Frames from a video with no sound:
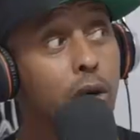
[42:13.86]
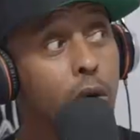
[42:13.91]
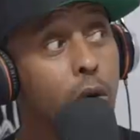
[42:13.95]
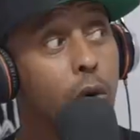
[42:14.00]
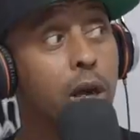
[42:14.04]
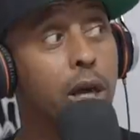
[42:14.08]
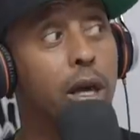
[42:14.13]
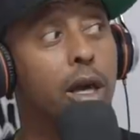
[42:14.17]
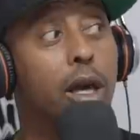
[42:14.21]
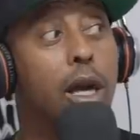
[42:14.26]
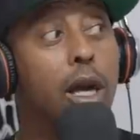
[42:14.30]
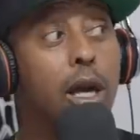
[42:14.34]
do
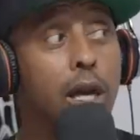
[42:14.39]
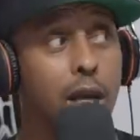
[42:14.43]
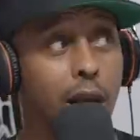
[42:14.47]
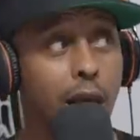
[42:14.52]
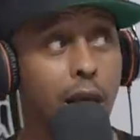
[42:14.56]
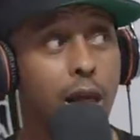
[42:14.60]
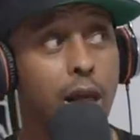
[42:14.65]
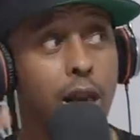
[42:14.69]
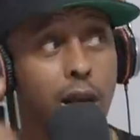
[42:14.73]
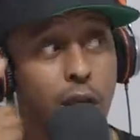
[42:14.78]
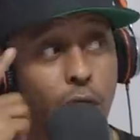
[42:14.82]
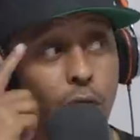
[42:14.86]
it. No.
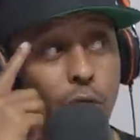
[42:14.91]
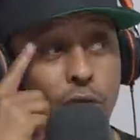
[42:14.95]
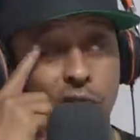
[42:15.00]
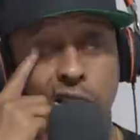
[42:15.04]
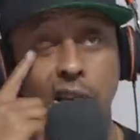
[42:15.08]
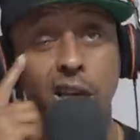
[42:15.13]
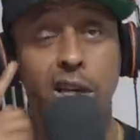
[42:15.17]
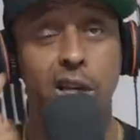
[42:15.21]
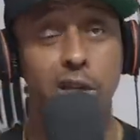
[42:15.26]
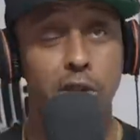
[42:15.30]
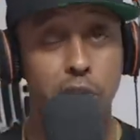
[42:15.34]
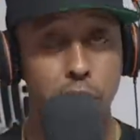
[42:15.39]

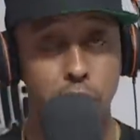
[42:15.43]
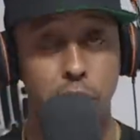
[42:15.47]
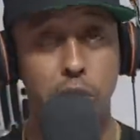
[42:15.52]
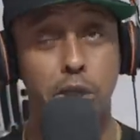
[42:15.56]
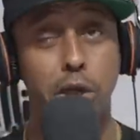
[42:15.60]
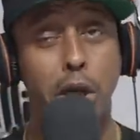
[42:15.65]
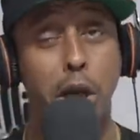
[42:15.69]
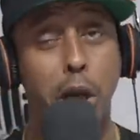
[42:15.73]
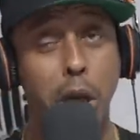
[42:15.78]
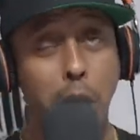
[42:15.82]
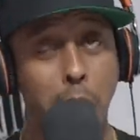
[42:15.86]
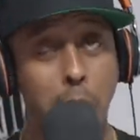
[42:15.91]
Lieutenant, you
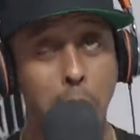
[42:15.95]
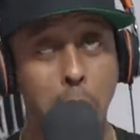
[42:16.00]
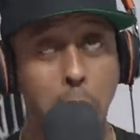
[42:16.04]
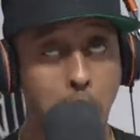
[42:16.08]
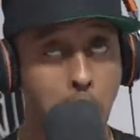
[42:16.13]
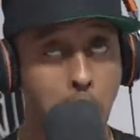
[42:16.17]
No, shit. this is what